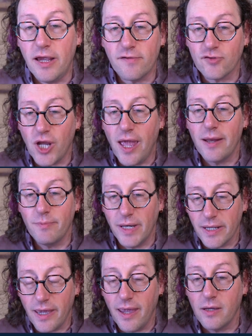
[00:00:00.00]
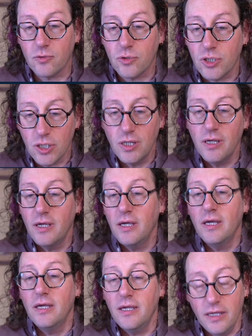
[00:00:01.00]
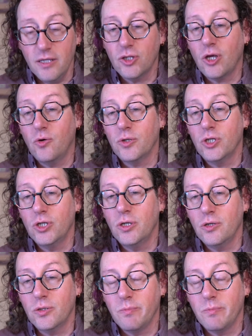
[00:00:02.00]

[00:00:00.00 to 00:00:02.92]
every admin account is going to use